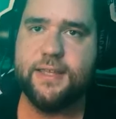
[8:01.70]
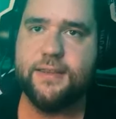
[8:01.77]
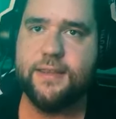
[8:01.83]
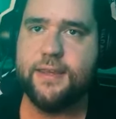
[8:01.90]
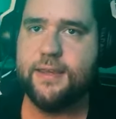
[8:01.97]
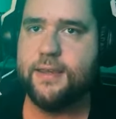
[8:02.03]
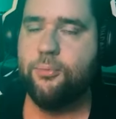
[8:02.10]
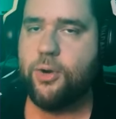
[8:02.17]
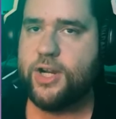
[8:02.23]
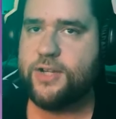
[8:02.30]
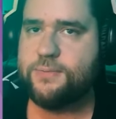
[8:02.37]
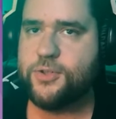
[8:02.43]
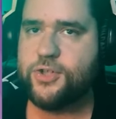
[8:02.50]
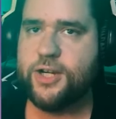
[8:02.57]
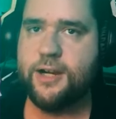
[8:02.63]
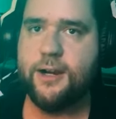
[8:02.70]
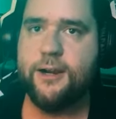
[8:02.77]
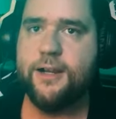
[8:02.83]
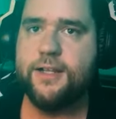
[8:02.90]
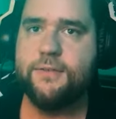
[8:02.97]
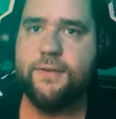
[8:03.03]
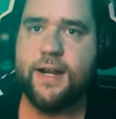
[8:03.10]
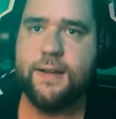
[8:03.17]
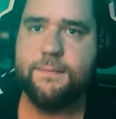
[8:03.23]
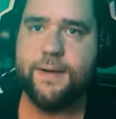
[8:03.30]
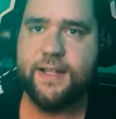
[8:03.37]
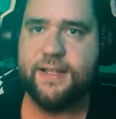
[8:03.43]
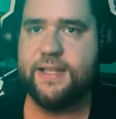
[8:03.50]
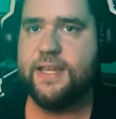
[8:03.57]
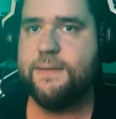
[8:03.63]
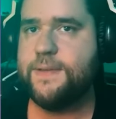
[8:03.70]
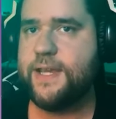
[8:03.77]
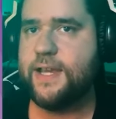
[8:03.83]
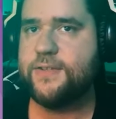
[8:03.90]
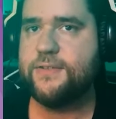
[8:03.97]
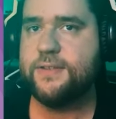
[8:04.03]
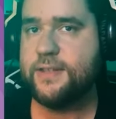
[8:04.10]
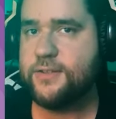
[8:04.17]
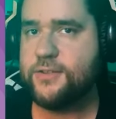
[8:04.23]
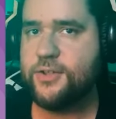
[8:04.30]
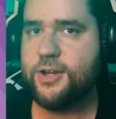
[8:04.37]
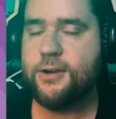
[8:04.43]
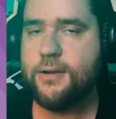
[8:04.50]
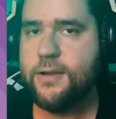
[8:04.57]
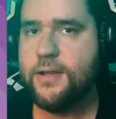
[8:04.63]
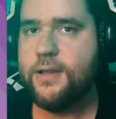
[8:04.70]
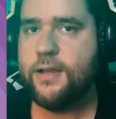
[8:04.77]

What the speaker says: the price per share and dividing by the EPS this year.